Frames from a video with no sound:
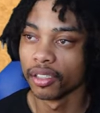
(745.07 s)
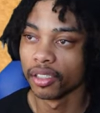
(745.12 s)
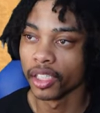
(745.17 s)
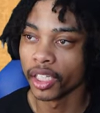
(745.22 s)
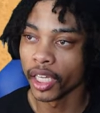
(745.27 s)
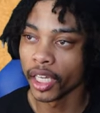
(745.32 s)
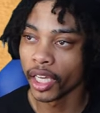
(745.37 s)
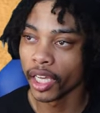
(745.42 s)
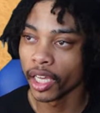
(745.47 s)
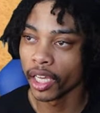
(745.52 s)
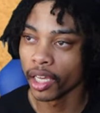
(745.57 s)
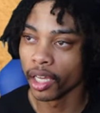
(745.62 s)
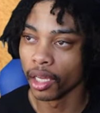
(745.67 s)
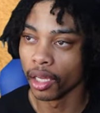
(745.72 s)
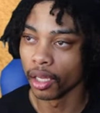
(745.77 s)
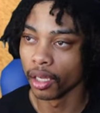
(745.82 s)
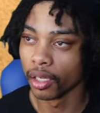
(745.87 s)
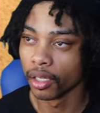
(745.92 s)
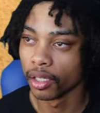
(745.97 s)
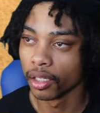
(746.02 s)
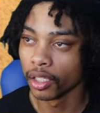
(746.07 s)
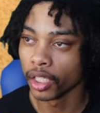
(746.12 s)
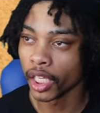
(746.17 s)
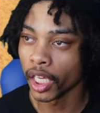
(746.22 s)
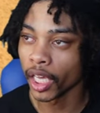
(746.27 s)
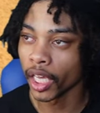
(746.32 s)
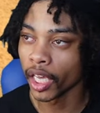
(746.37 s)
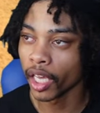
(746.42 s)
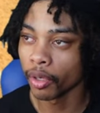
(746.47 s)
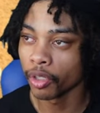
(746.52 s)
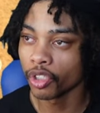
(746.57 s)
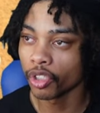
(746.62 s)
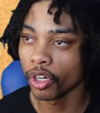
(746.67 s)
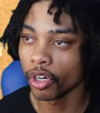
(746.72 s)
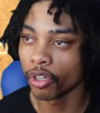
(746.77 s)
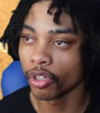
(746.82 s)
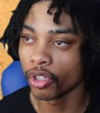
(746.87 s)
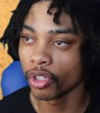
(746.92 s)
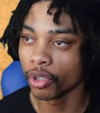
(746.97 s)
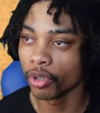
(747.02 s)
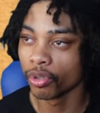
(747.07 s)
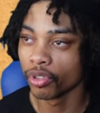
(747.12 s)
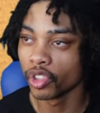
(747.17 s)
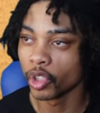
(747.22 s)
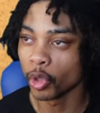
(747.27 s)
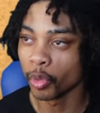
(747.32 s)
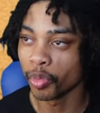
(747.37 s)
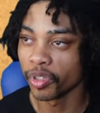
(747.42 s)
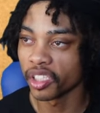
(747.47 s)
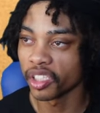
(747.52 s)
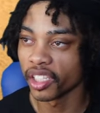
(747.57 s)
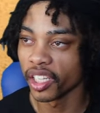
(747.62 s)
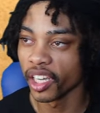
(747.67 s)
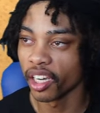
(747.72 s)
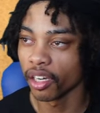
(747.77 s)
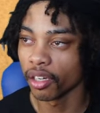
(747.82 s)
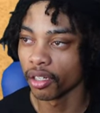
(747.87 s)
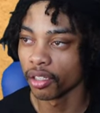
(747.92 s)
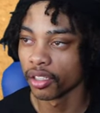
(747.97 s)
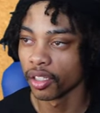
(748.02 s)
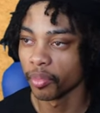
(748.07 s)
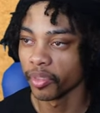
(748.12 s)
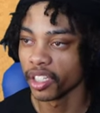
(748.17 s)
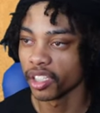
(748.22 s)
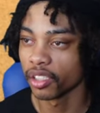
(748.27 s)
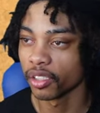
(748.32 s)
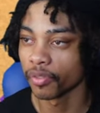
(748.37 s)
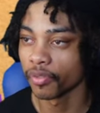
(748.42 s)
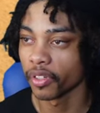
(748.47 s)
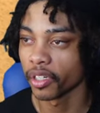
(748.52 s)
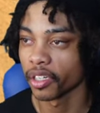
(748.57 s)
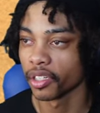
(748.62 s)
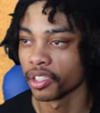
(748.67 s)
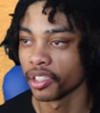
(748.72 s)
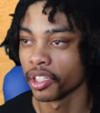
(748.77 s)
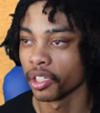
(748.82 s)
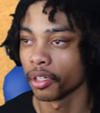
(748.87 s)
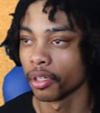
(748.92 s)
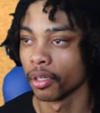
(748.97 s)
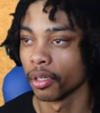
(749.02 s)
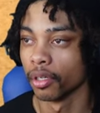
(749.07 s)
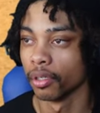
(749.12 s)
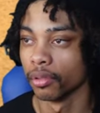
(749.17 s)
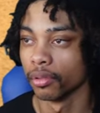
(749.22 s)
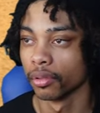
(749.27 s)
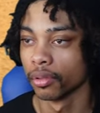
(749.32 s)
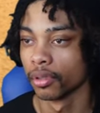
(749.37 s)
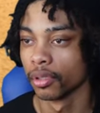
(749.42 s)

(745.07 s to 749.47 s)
Yeah. Yeah, what you gonna do, stupid snail? Let me get your fucking shell, though.